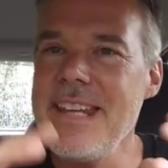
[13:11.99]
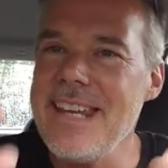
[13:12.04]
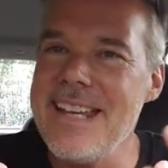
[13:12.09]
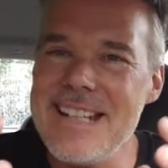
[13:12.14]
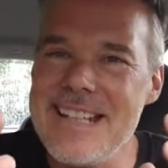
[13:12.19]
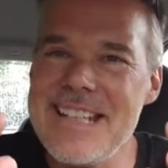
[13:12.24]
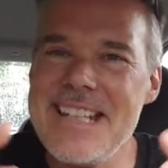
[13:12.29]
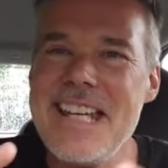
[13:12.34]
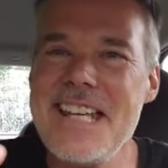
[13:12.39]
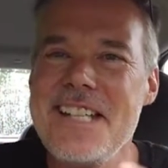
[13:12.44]

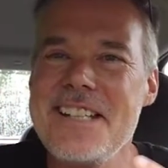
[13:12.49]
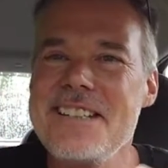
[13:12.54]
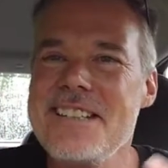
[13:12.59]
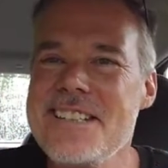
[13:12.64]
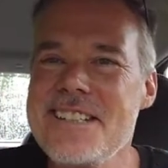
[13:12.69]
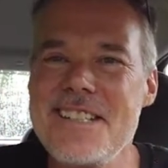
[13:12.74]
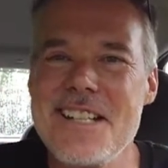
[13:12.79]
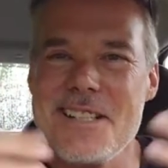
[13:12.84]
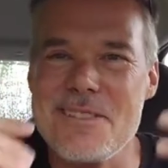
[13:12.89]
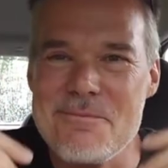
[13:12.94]
And again,
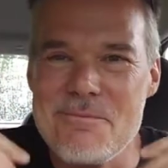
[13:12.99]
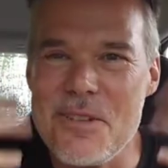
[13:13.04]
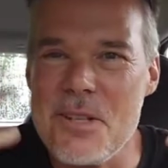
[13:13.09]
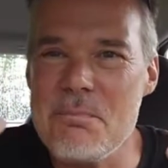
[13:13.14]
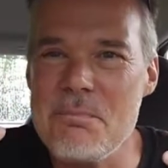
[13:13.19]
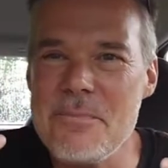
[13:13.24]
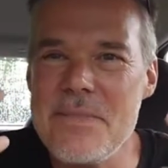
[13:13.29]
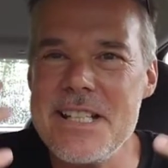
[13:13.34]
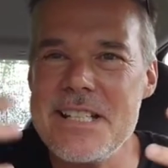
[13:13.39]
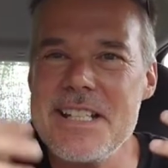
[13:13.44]
it's not
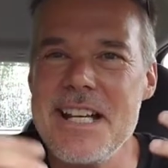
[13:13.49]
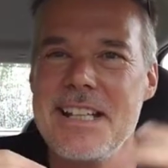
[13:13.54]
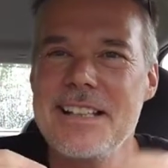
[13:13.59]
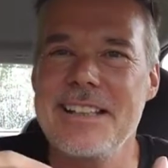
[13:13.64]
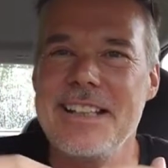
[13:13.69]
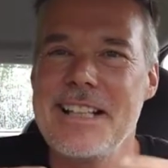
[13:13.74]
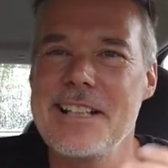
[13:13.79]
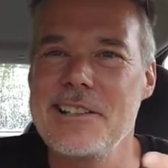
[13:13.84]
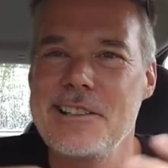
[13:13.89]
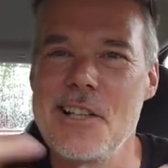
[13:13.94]
the, he's not
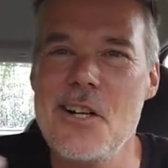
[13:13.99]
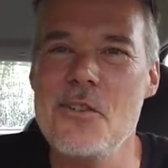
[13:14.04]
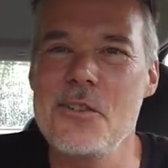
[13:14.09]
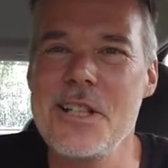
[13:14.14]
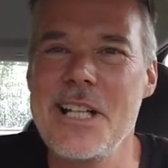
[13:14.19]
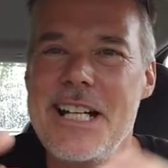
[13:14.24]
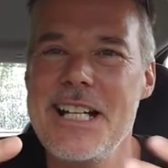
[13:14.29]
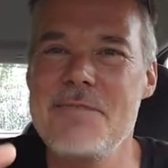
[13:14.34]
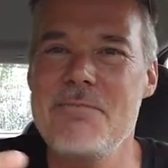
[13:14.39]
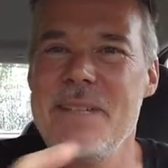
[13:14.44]
like a
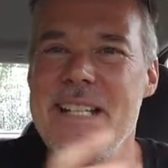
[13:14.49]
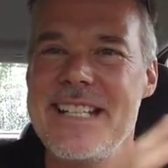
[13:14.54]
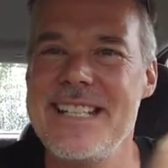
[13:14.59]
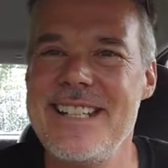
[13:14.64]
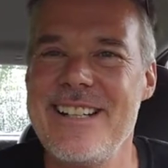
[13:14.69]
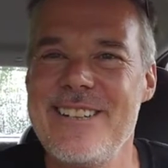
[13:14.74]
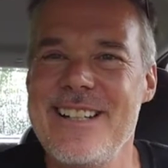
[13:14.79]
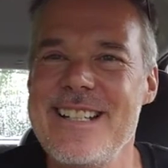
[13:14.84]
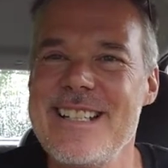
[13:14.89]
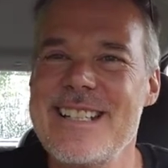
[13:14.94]
lone gunman
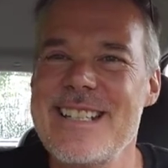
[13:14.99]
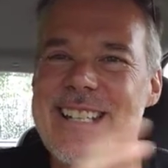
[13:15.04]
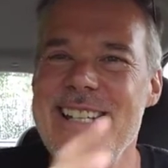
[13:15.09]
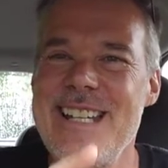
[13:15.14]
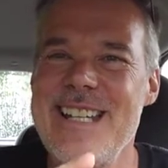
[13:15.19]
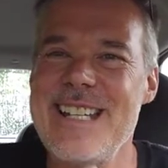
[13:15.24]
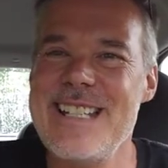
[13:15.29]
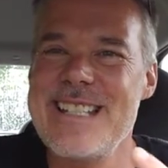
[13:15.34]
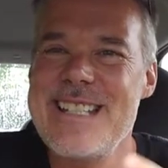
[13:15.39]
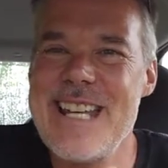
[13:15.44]
here. He's,
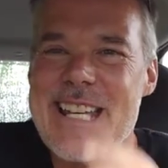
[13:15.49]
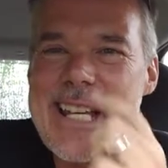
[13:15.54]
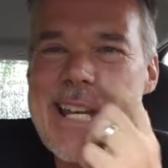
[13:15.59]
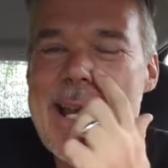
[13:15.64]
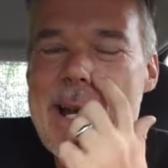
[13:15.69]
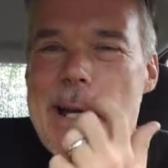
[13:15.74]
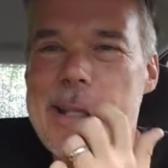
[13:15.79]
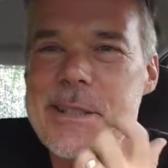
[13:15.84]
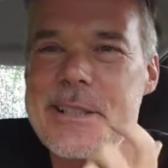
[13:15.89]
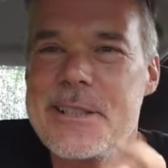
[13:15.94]
he's
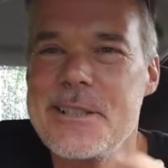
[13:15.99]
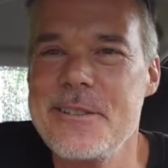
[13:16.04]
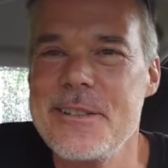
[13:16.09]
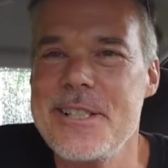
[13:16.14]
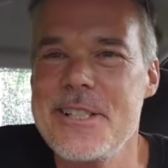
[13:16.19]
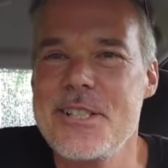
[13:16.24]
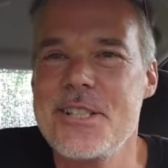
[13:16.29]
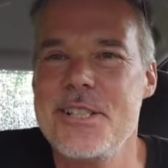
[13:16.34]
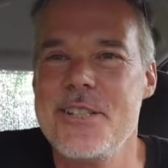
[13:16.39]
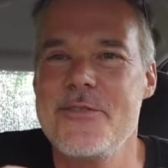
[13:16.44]
taking on the
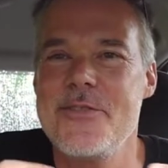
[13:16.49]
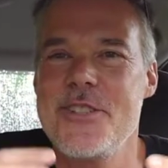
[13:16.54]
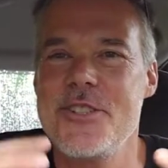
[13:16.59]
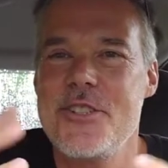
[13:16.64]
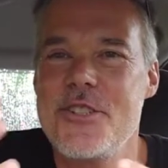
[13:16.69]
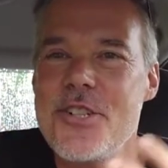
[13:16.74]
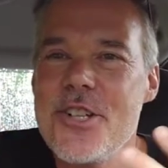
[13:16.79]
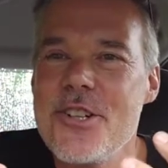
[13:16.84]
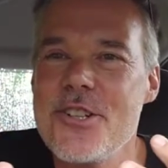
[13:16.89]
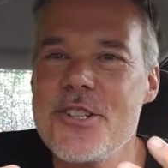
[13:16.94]
tradition of the
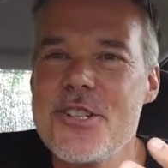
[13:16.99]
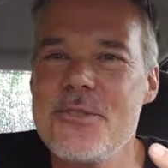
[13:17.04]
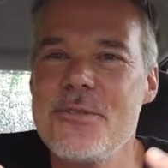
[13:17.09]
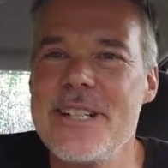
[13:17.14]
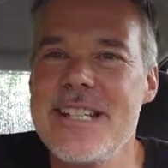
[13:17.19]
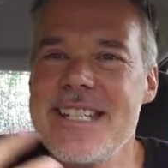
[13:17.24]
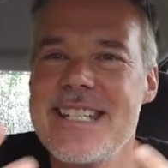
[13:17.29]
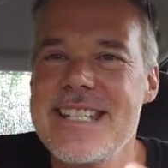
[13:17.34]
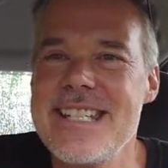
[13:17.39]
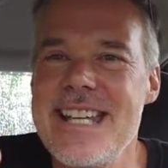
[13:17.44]
church
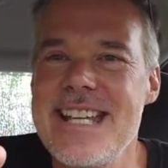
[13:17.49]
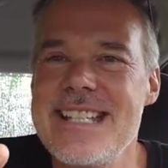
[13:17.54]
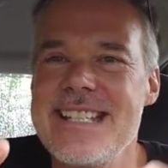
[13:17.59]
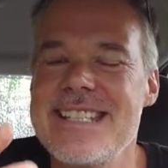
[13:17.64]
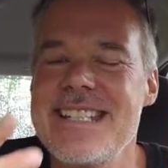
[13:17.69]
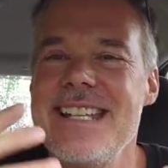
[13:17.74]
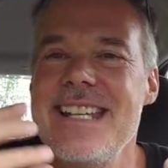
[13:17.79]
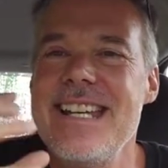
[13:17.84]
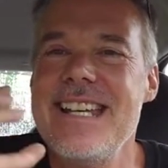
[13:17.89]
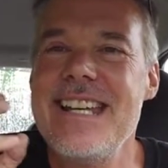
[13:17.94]
when he
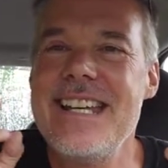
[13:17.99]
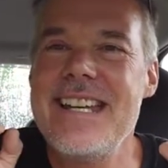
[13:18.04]
says